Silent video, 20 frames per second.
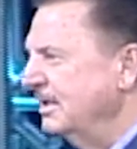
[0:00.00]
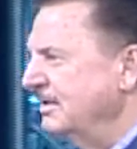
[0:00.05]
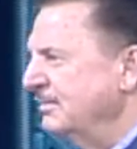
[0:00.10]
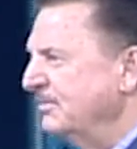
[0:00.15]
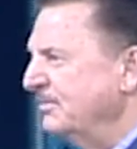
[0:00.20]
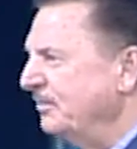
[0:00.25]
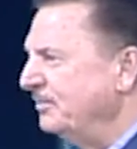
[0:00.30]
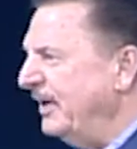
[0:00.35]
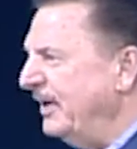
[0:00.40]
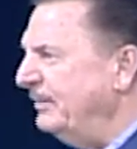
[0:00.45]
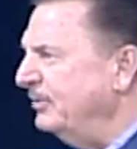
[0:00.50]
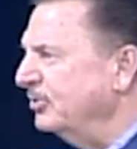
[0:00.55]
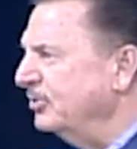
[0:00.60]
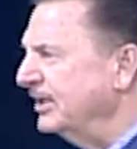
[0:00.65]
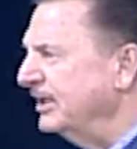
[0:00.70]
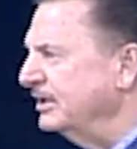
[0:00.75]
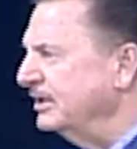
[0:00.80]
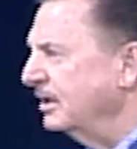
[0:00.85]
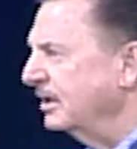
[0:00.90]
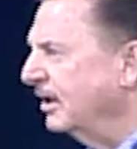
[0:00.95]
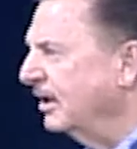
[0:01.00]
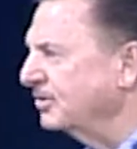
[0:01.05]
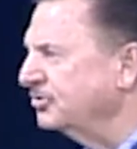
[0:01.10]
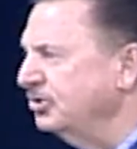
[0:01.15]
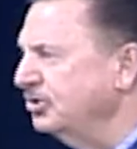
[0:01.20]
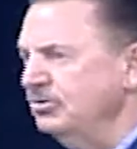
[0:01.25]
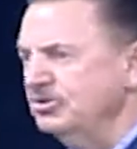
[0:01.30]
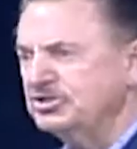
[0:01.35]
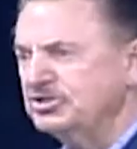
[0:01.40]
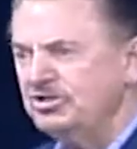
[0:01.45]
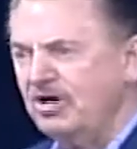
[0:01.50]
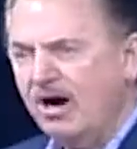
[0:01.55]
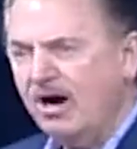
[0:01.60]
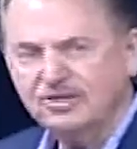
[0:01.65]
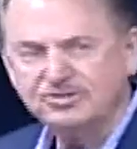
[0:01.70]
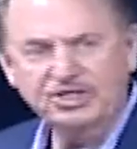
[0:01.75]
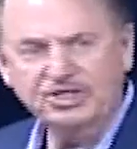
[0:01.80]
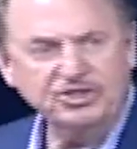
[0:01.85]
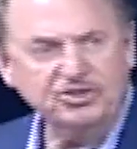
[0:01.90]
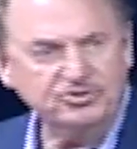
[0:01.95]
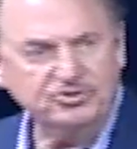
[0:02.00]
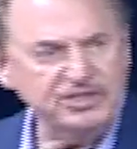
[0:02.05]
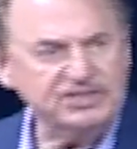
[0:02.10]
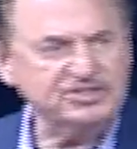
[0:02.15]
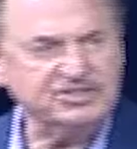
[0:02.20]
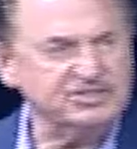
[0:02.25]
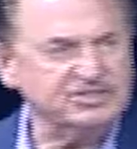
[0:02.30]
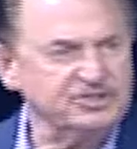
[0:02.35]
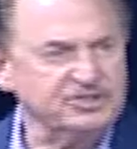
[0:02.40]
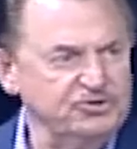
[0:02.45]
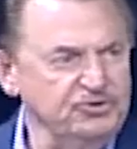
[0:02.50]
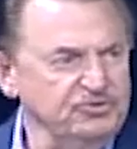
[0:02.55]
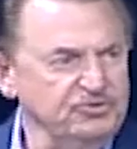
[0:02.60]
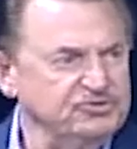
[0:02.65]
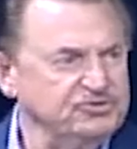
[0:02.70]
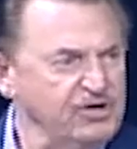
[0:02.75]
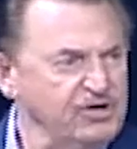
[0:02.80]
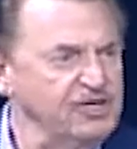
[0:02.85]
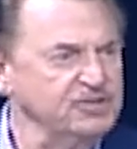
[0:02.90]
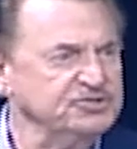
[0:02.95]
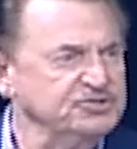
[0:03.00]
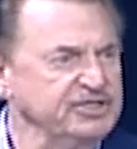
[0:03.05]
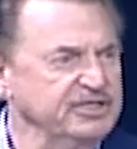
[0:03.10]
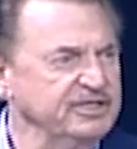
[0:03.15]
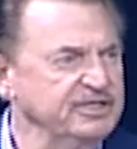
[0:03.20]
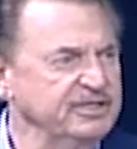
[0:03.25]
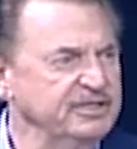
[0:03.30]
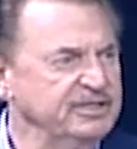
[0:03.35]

but people get are too starchy. Christians are too starchy.